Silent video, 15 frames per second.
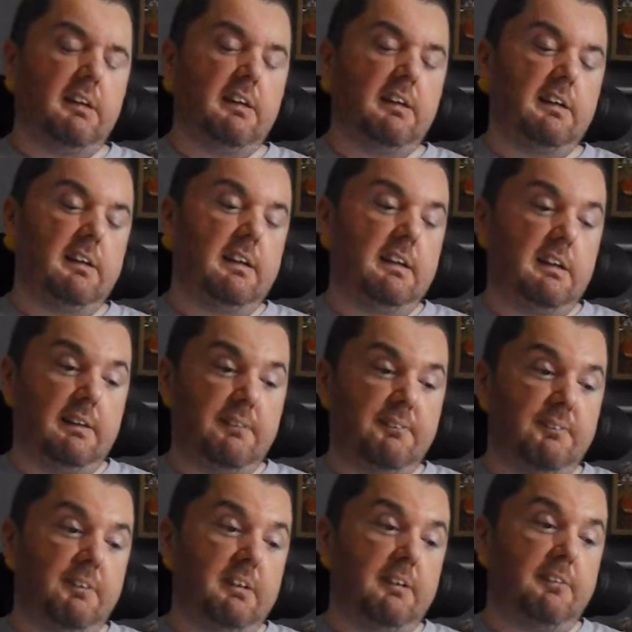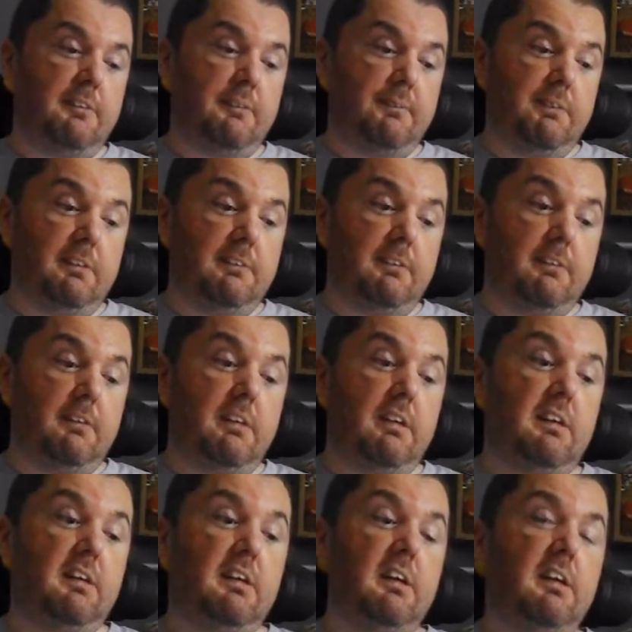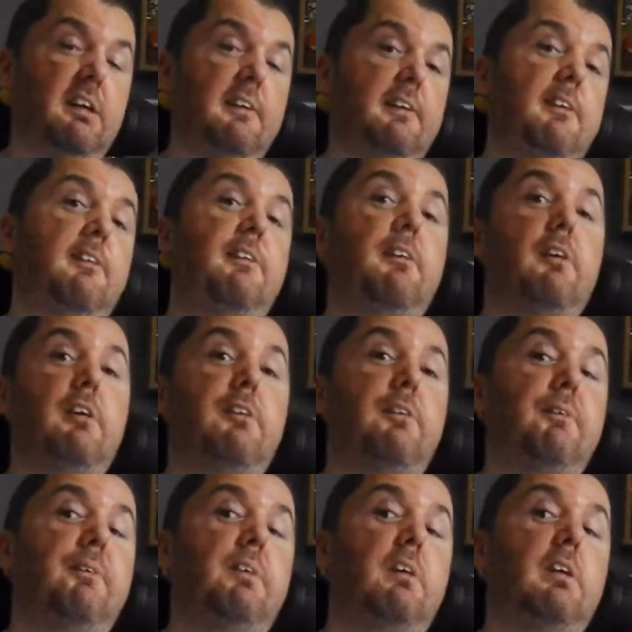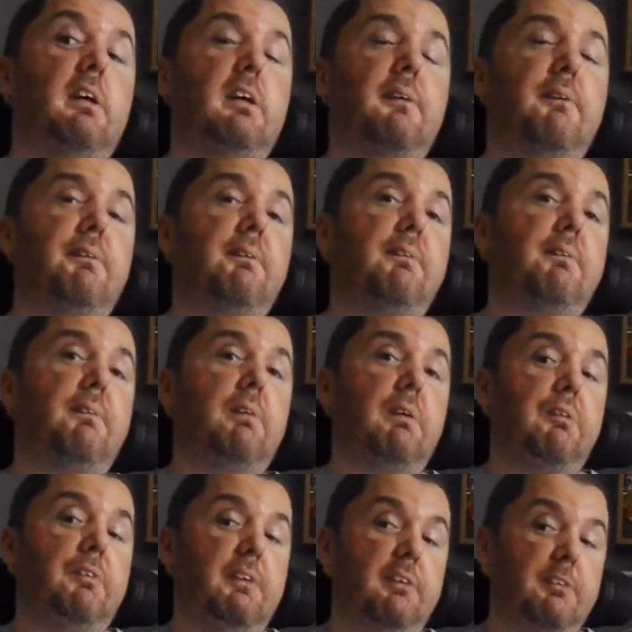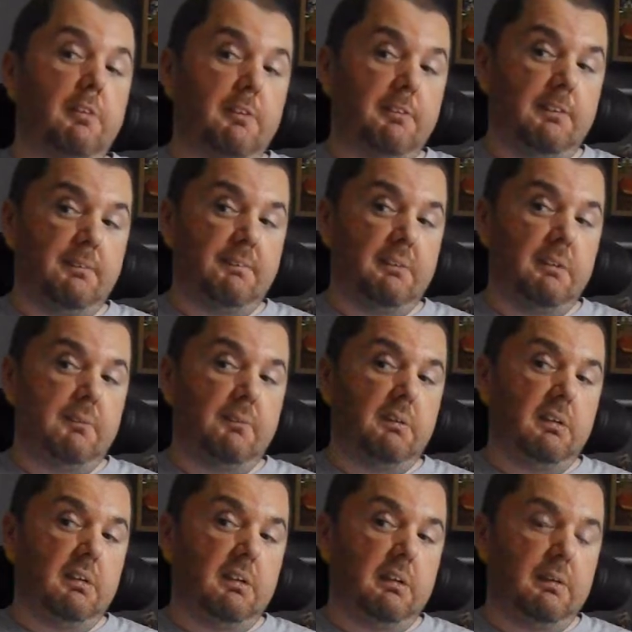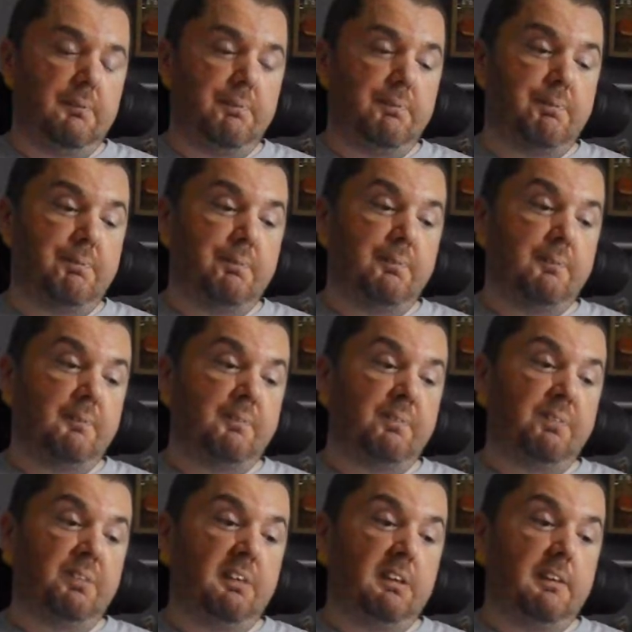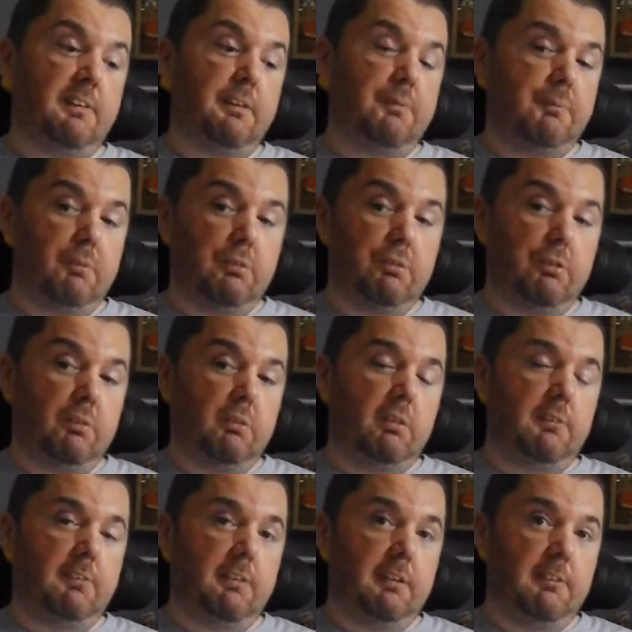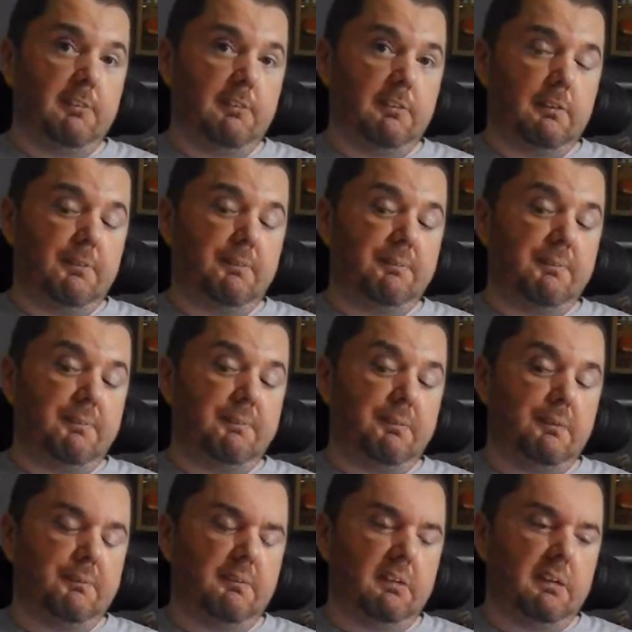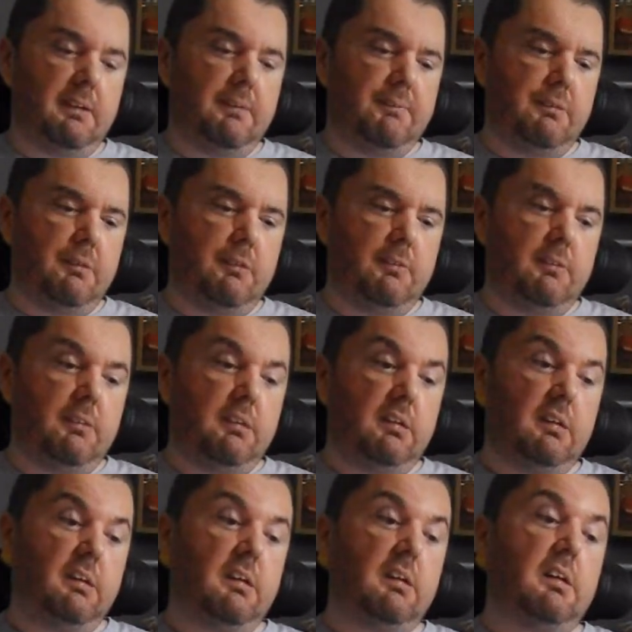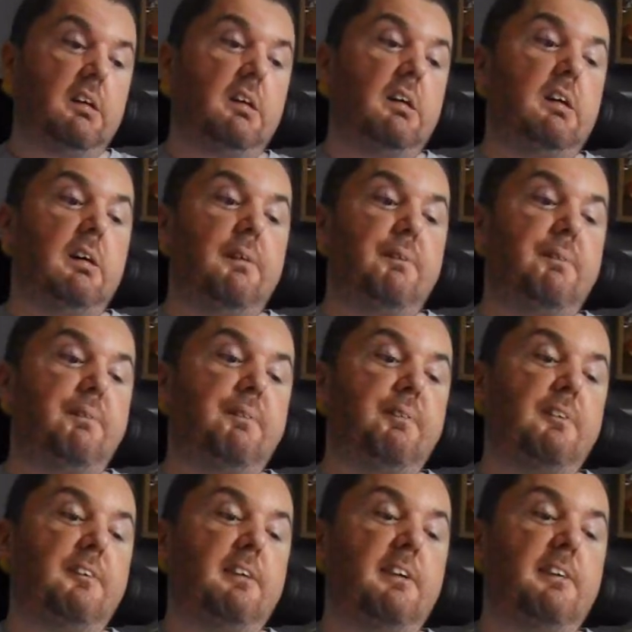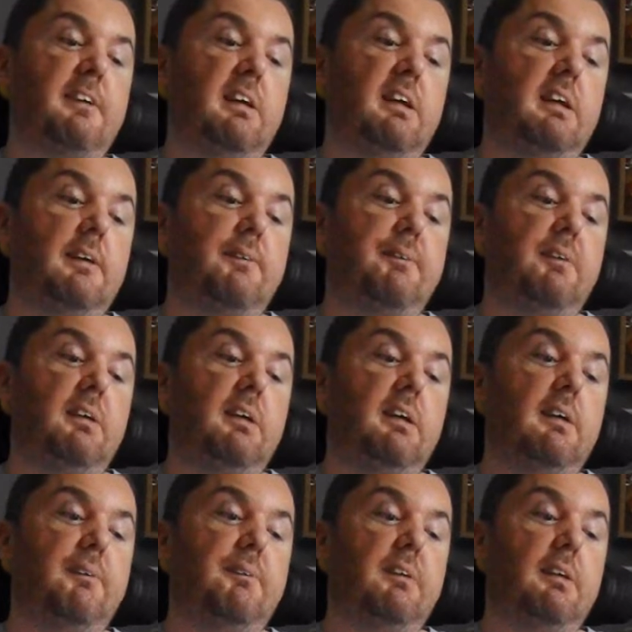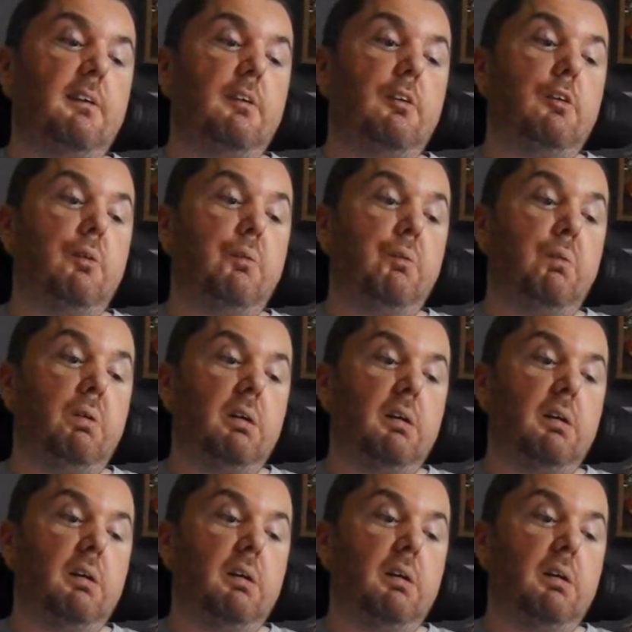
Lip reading: Okay, next up, this is the item I am most excited about. This was chocolate, so this has been put back in the box. Because I had to take it out to keep it cool.